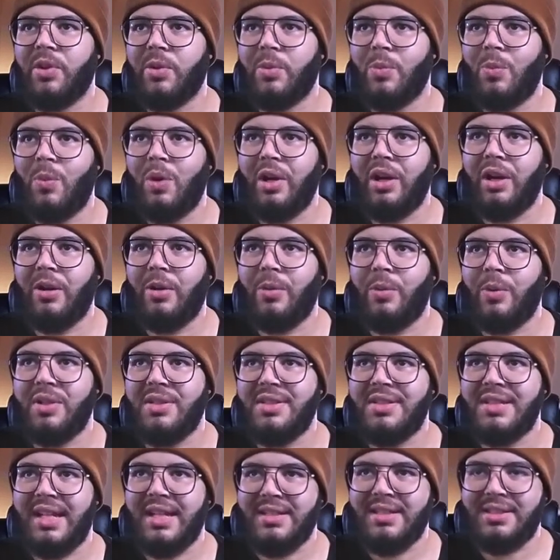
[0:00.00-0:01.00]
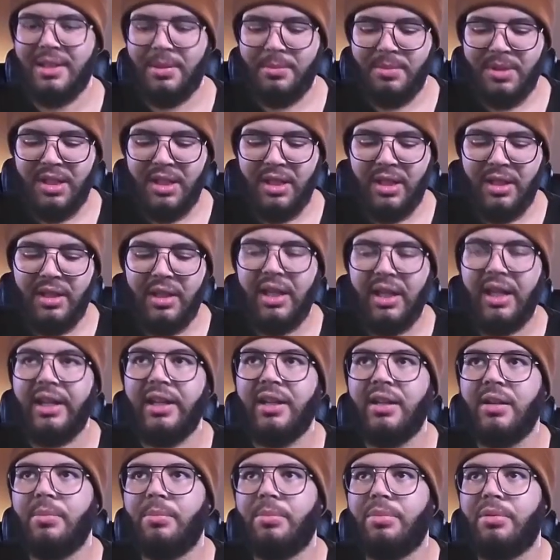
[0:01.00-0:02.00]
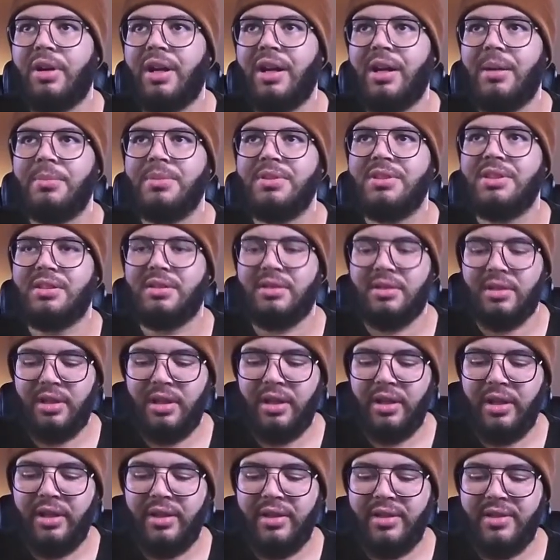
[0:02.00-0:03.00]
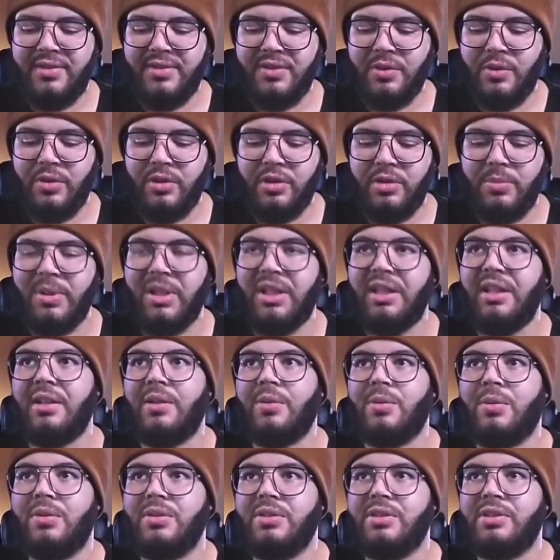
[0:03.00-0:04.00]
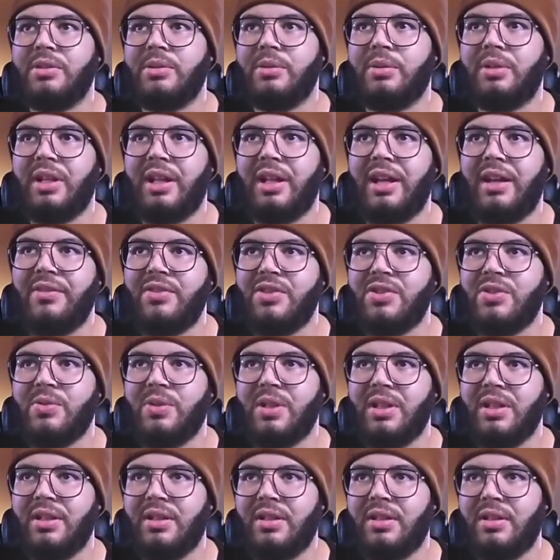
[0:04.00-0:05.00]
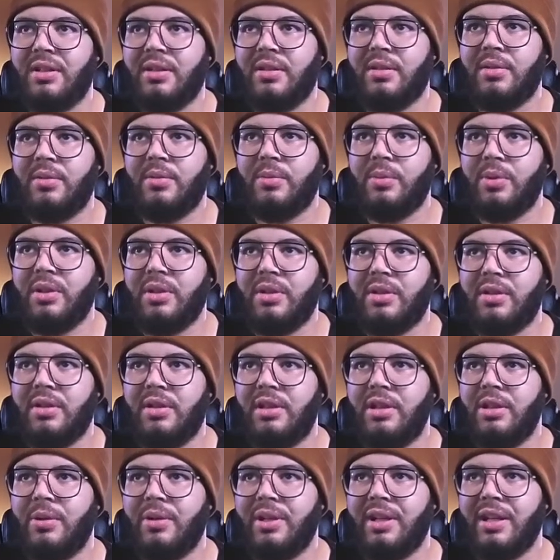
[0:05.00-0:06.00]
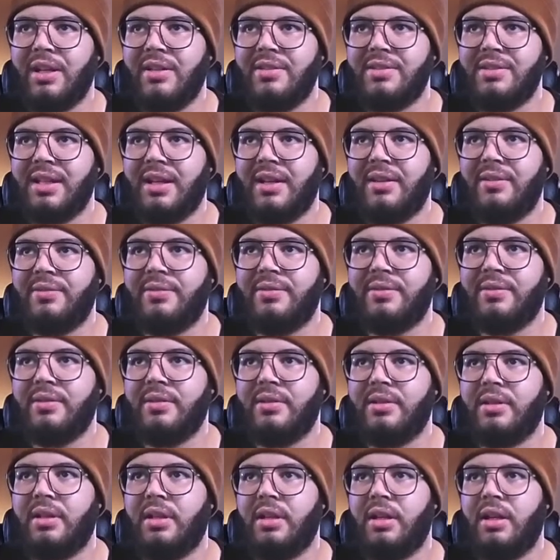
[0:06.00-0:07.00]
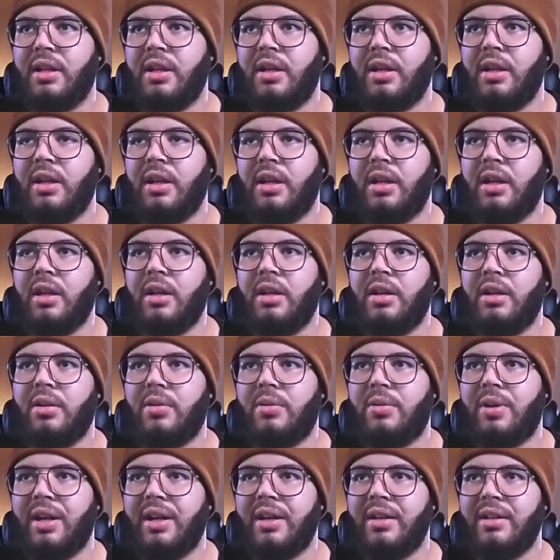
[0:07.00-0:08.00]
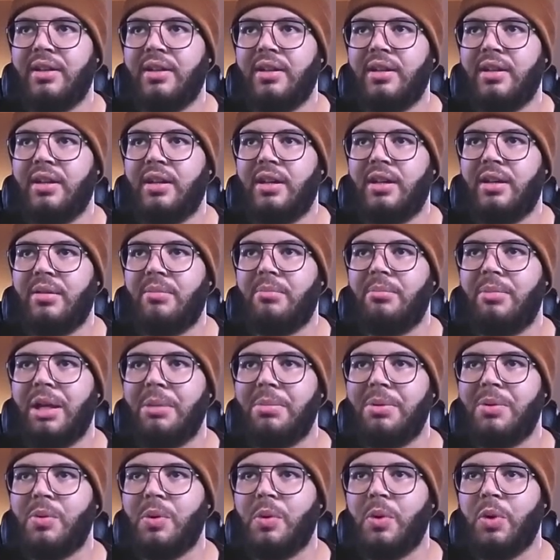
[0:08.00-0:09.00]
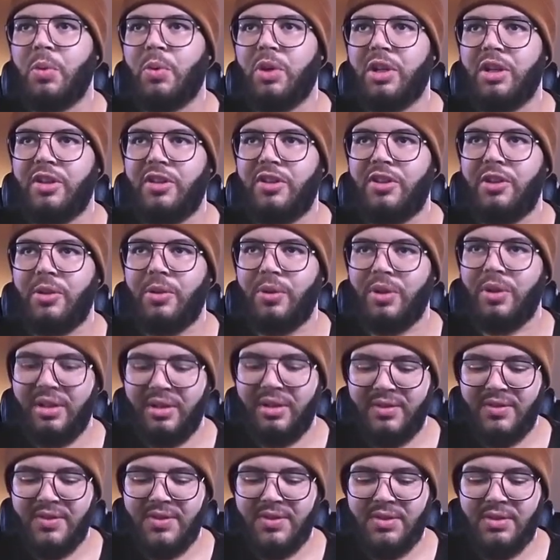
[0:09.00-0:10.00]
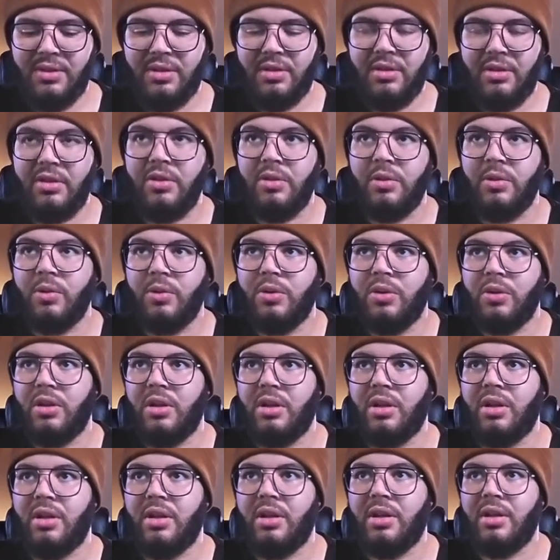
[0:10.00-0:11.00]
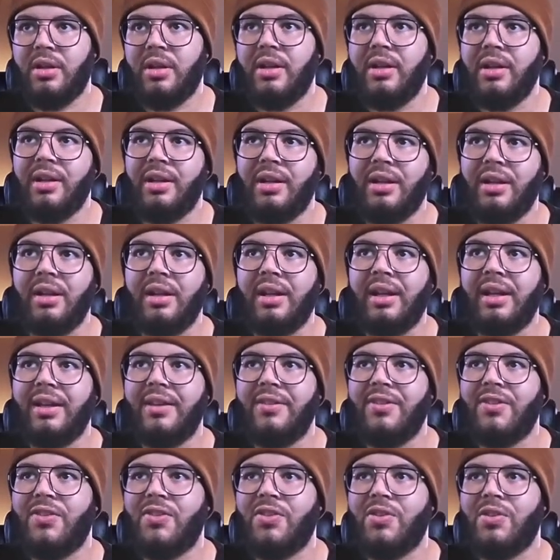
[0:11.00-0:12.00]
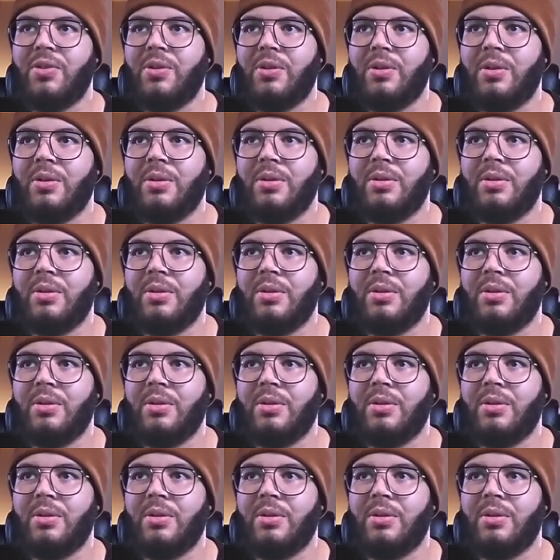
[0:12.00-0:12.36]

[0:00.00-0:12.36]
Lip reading: where we say something like prompt is going to be equal to an f string with lowercase f, right? And maybe what we want to do is you're an answer,